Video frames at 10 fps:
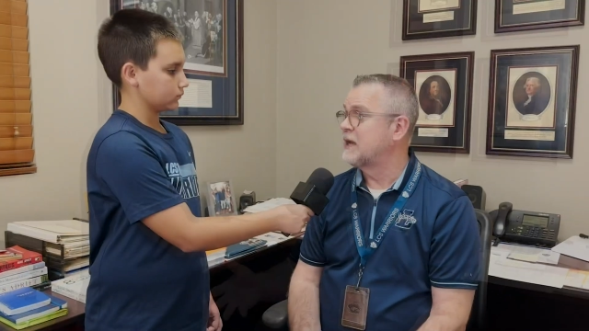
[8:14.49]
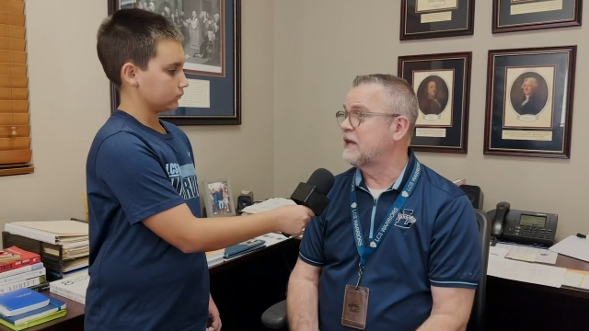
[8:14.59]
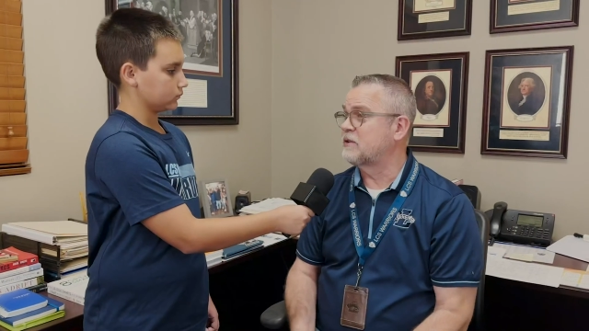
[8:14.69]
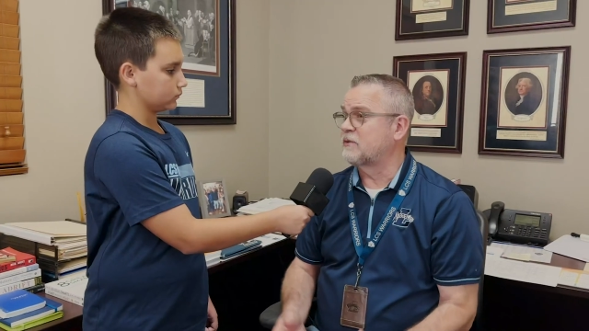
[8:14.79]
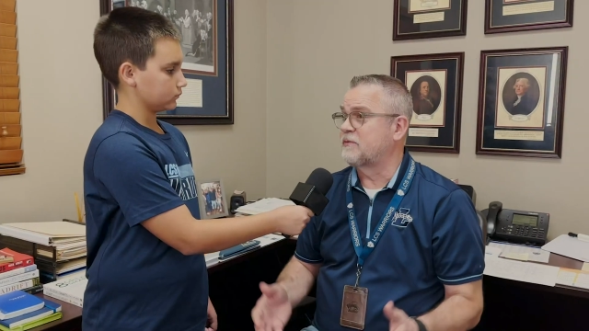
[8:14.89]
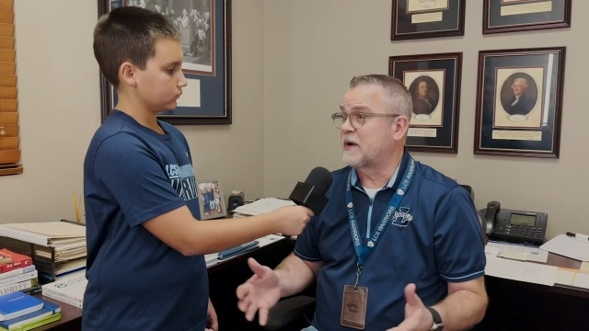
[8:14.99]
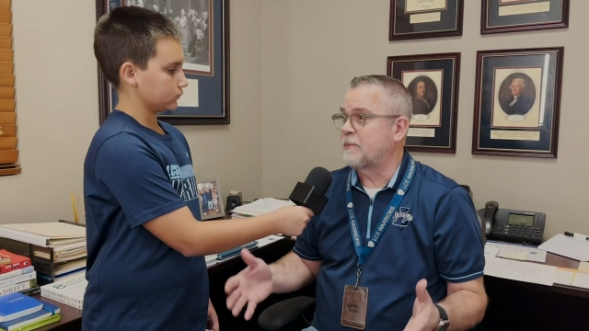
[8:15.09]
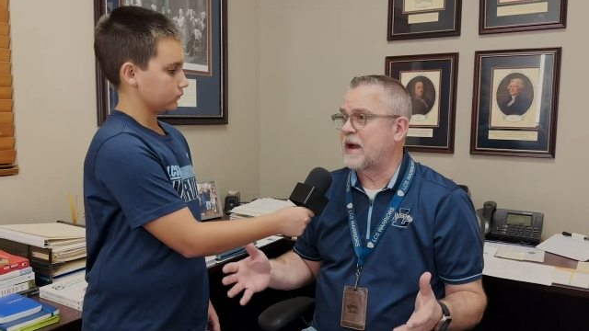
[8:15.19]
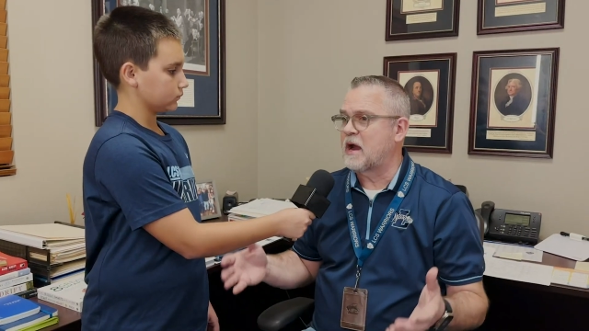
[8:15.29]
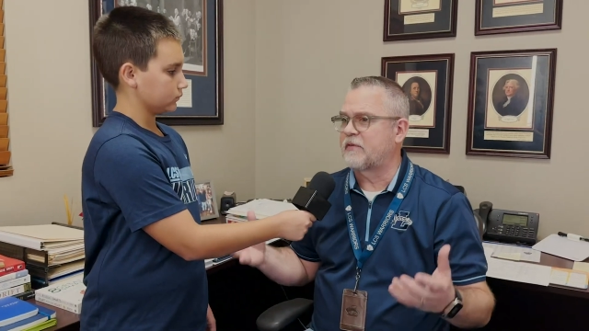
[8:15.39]
Speaker 1: And so it was very
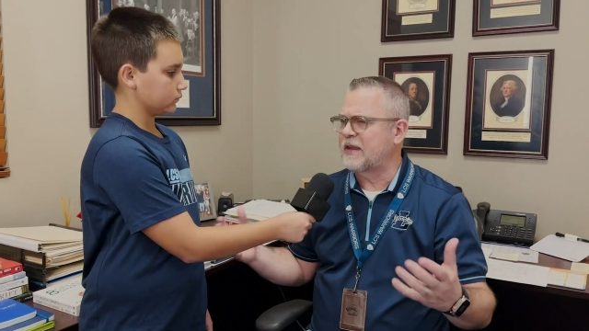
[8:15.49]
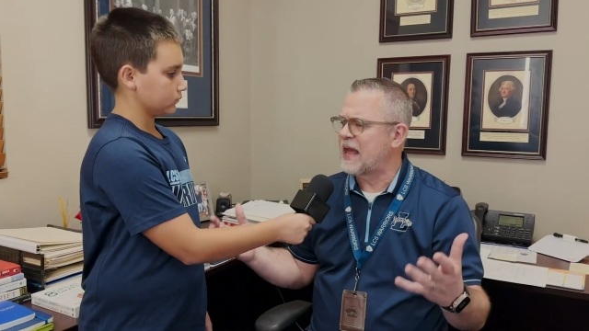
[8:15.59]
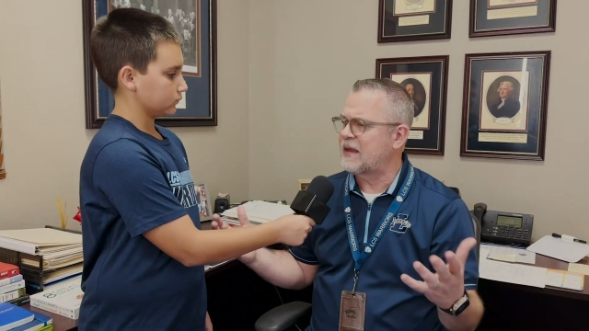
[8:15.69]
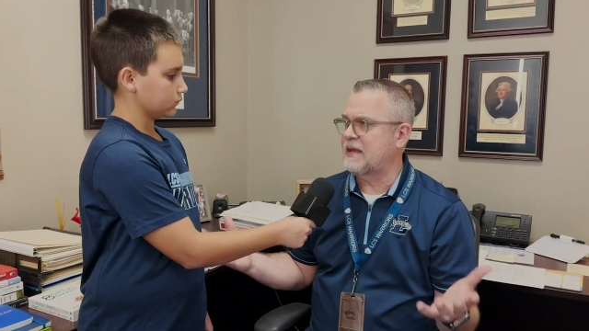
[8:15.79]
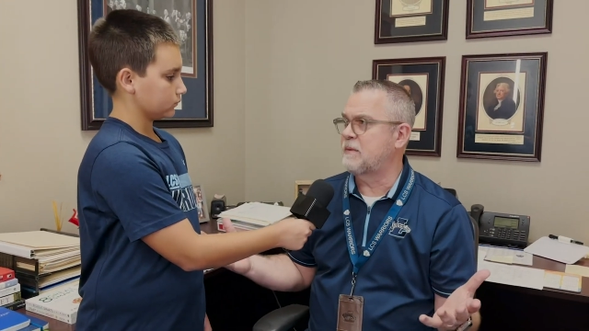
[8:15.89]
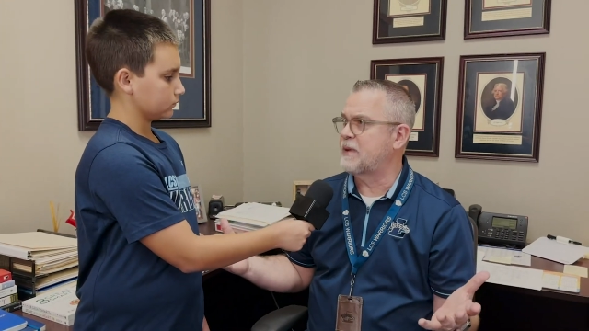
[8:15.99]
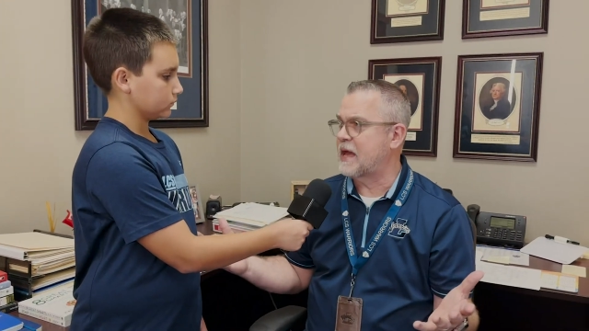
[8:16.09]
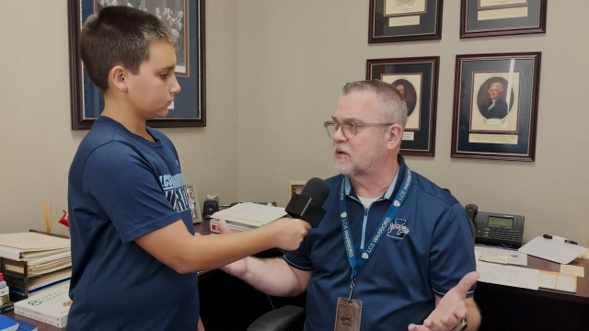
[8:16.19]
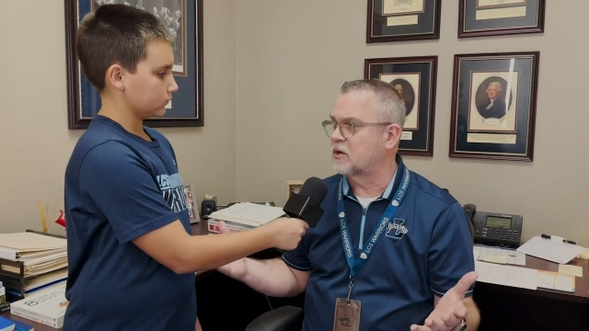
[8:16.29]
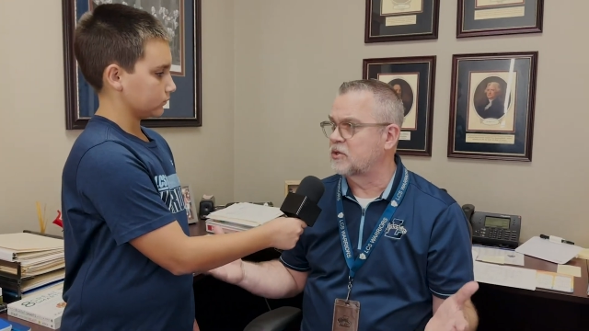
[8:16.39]
powerful. And it had an
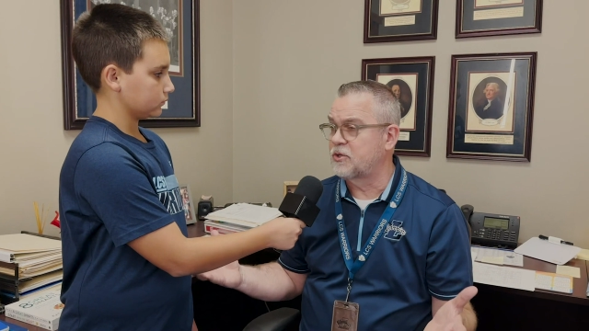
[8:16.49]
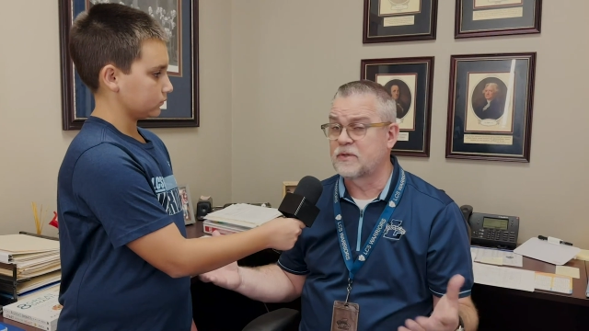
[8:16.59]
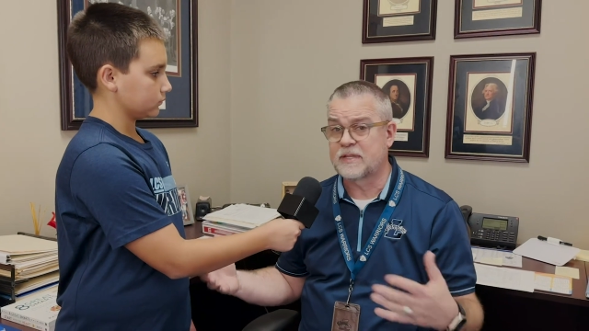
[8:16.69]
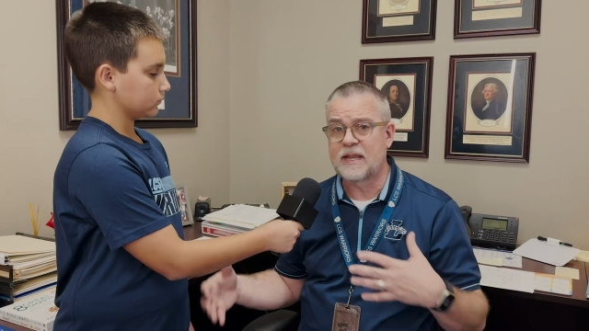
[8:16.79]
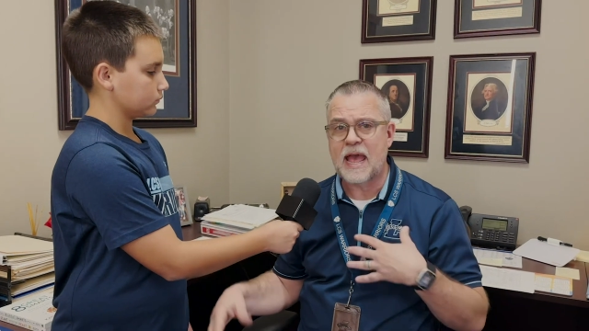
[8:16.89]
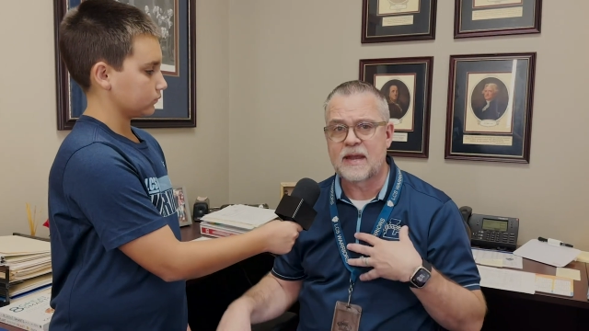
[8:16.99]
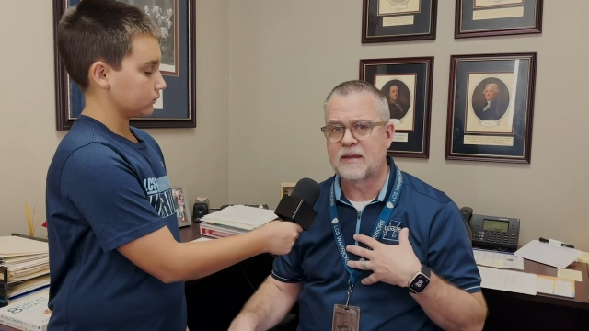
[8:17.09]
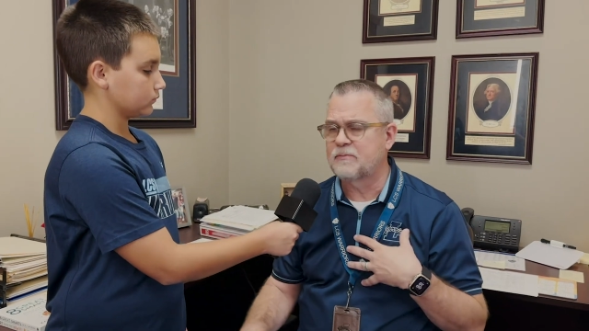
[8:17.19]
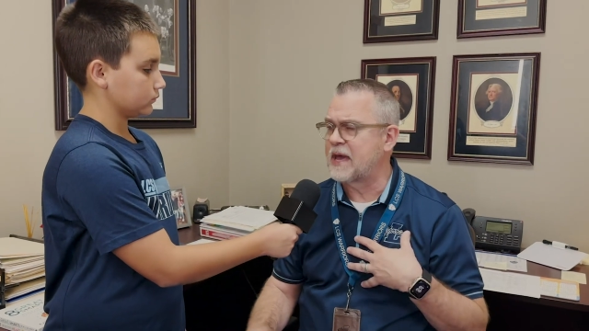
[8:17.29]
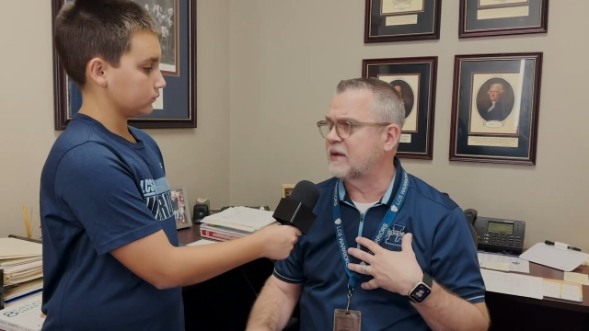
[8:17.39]
impact on our students and it had an
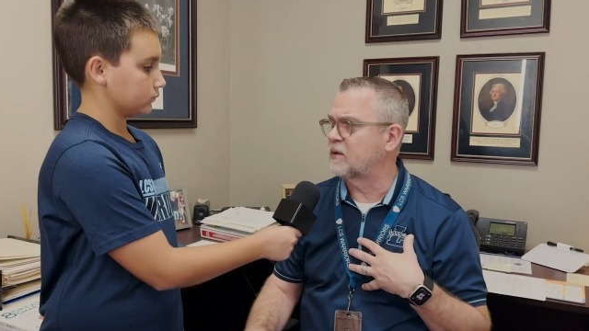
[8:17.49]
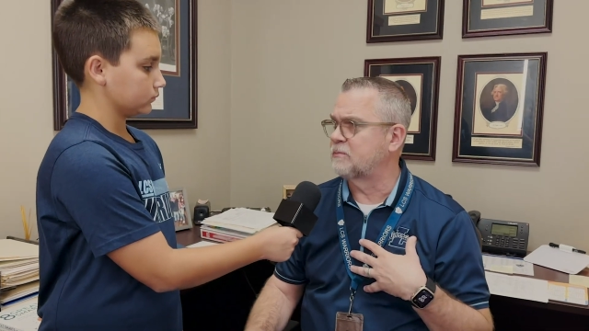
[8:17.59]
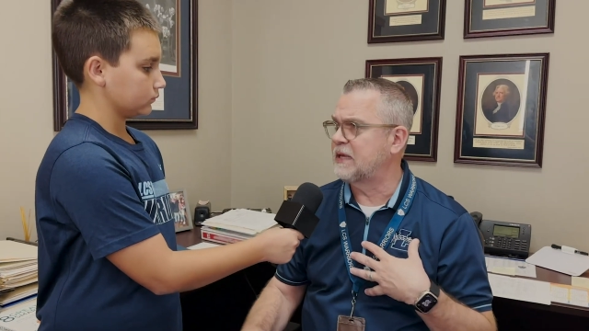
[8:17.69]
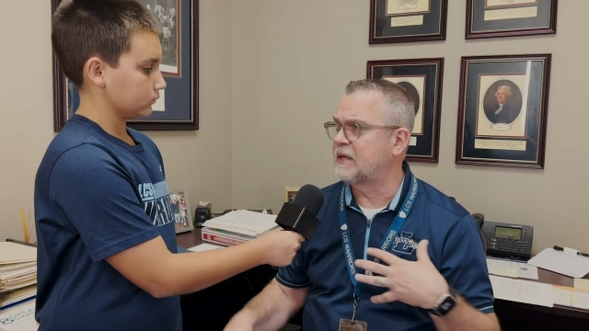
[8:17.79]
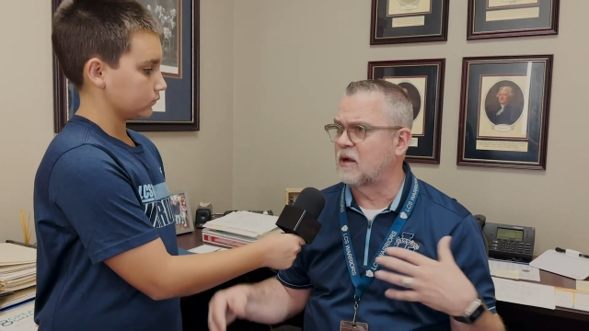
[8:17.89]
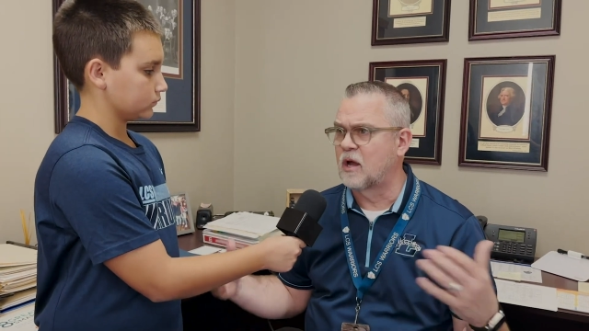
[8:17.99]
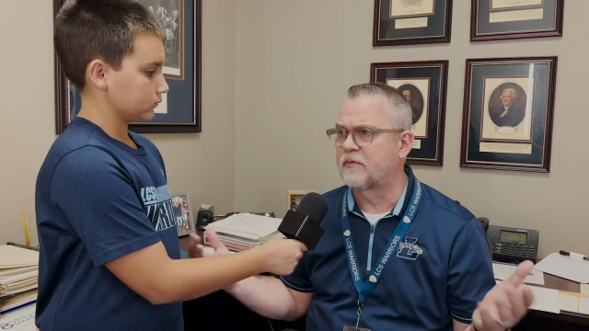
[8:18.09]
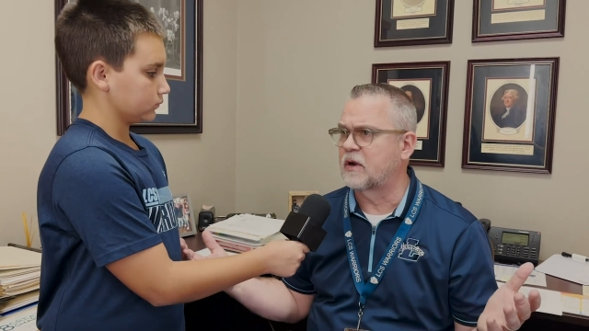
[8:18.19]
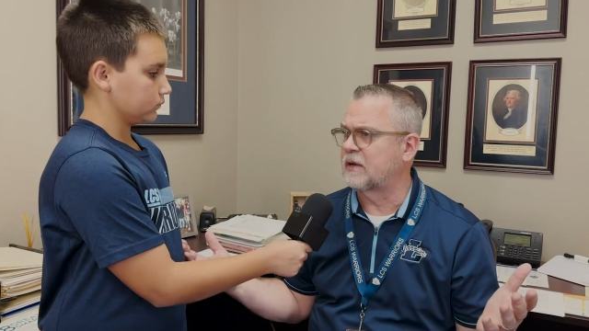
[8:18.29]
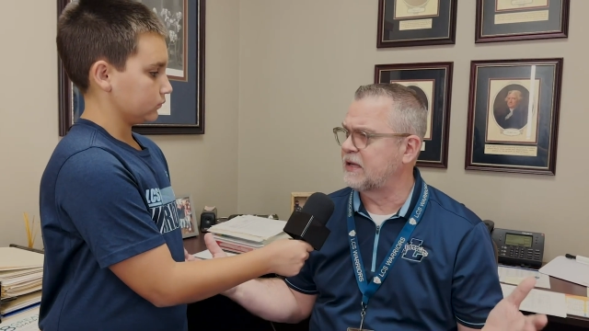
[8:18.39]
impact on me and all
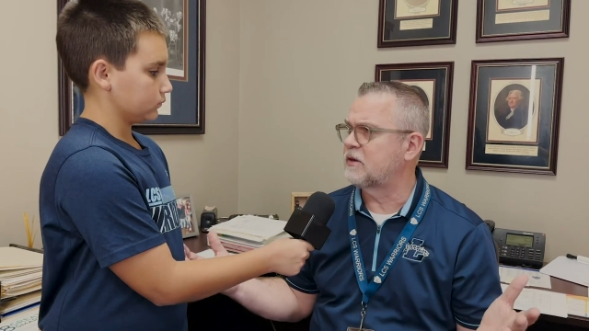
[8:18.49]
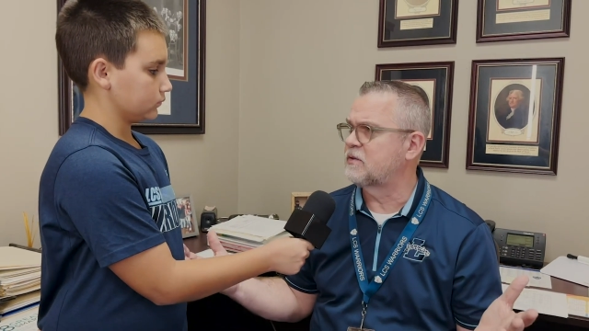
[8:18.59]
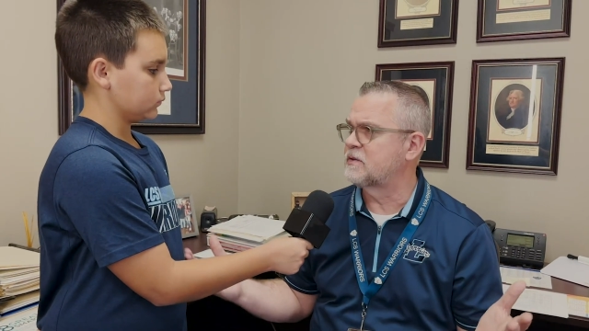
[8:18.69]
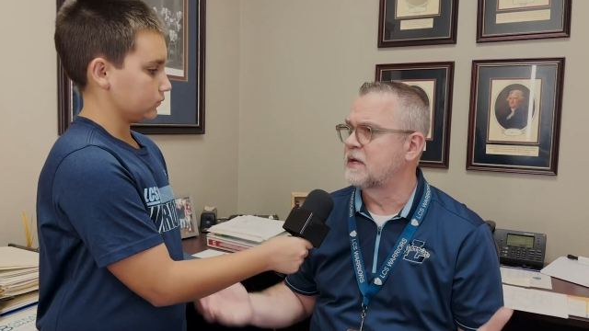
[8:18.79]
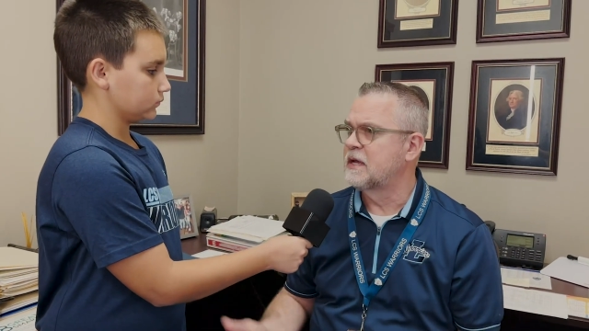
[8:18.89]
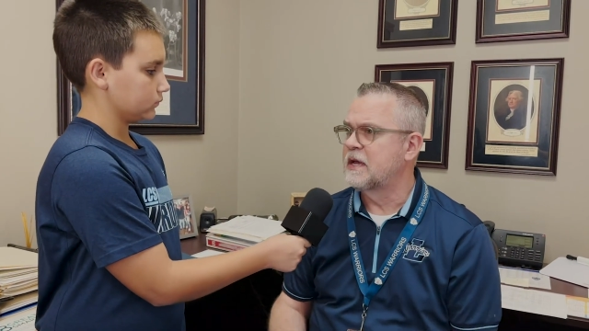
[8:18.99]
of our leaders.